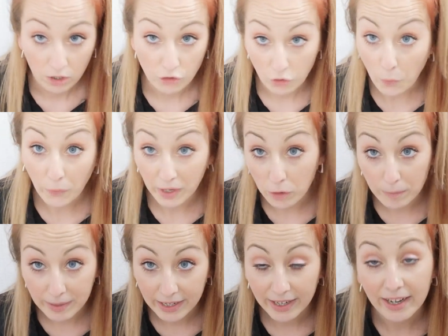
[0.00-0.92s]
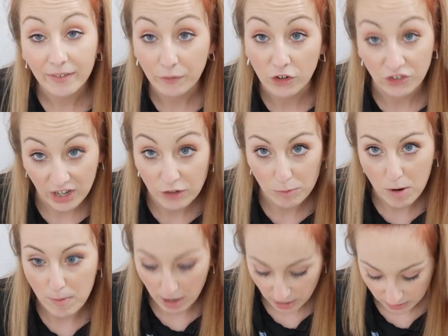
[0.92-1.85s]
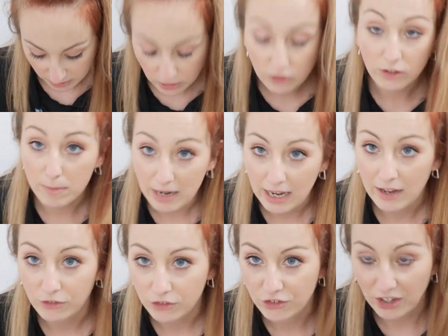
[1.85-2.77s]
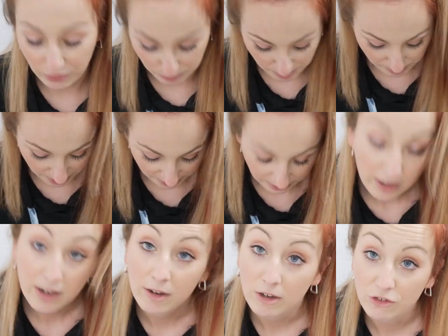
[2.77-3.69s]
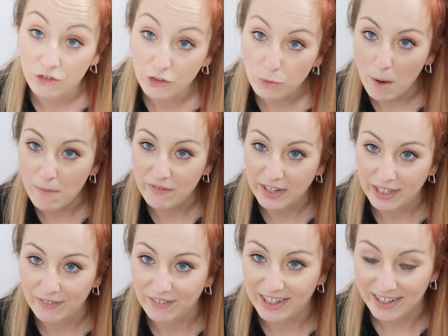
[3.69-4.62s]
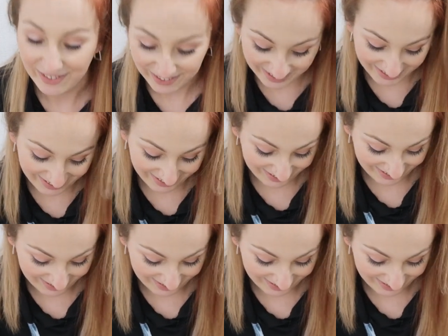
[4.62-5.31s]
Don't kill me if I change my mind, because I'm allowed to change my mind. Just what I'm thinking right now.